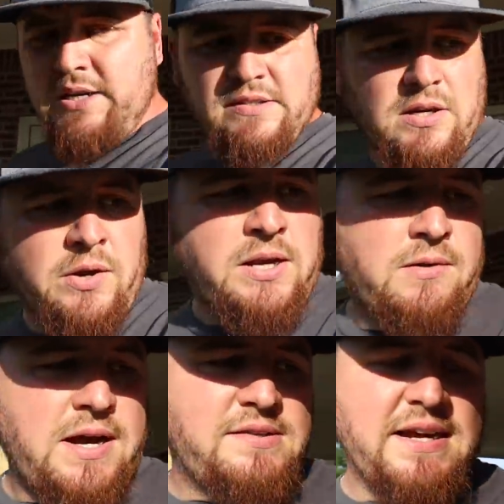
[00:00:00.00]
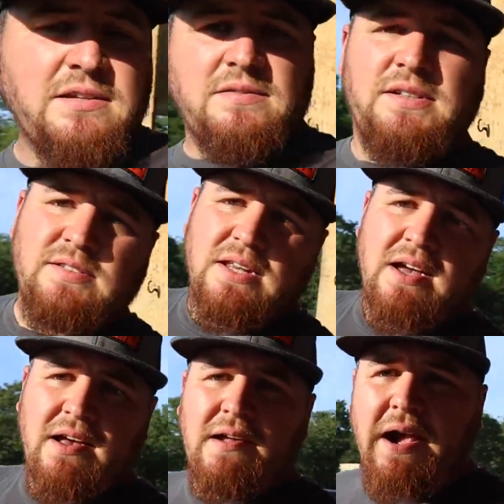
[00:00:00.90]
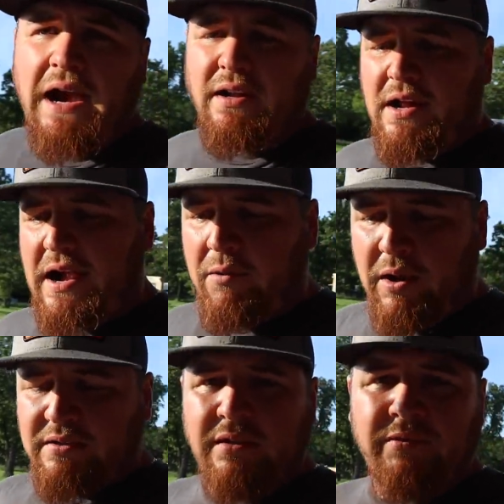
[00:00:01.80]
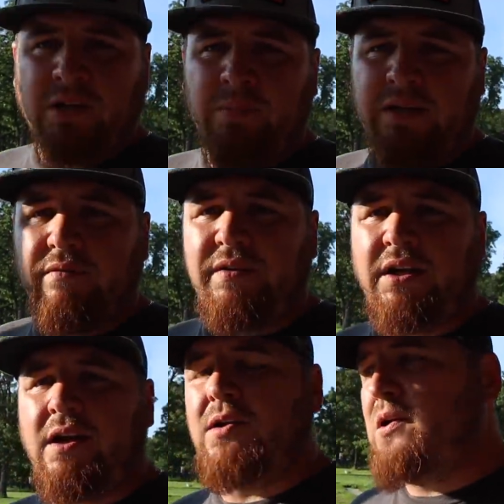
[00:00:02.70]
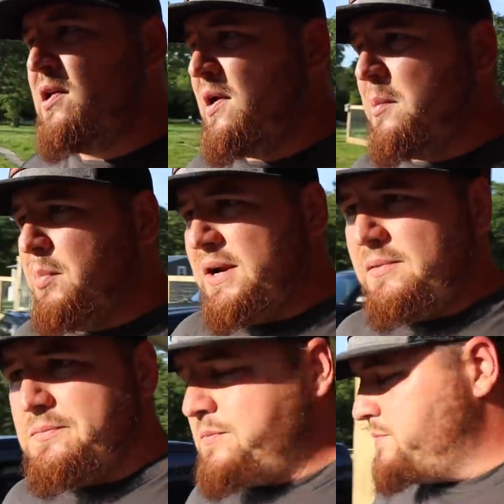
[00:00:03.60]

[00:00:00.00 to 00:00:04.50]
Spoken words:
So anyways, that's just, I wasn't even going to make a video, but